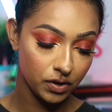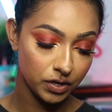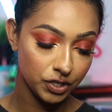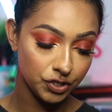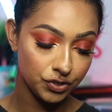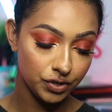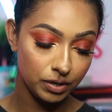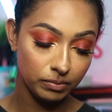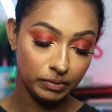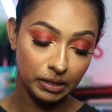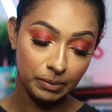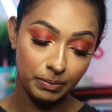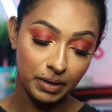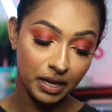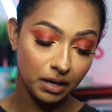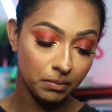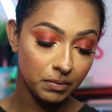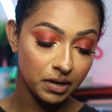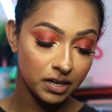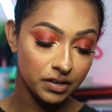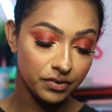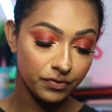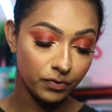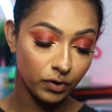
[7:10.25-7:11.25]
Extremely
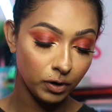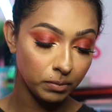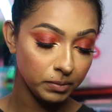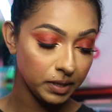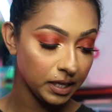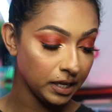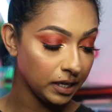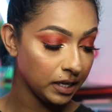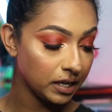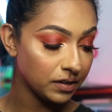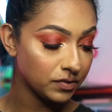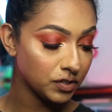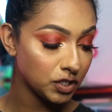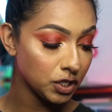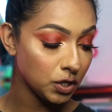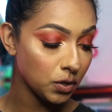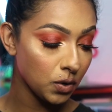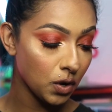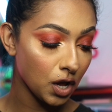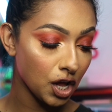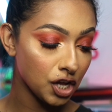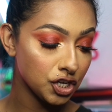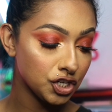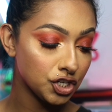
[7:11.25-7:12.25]
pigmented formula gives
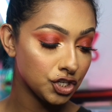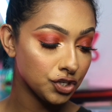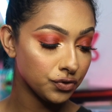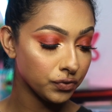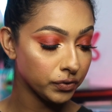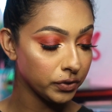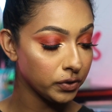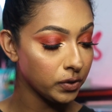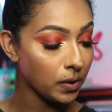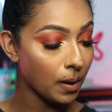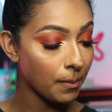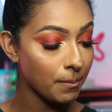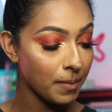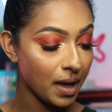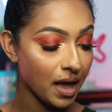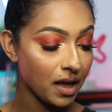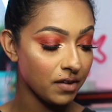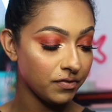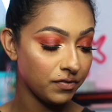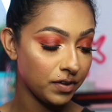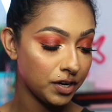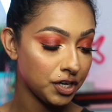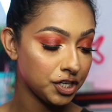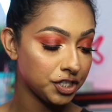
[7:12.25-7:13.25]
you a true
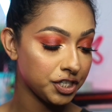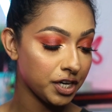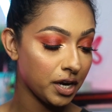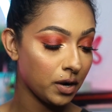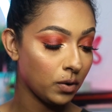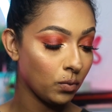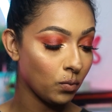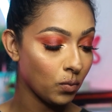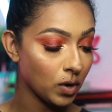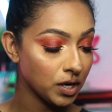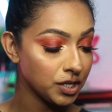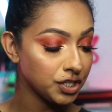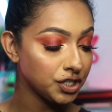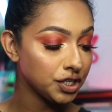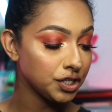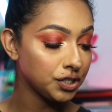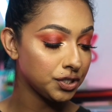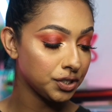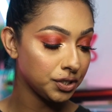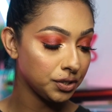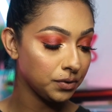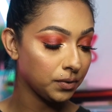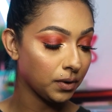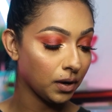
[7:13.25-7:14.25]
matte finish in 1 to
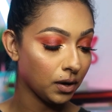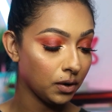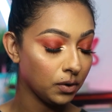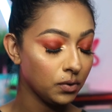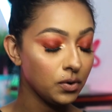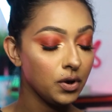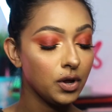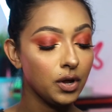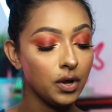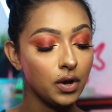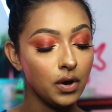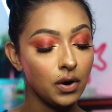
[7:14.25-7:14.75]
2 coat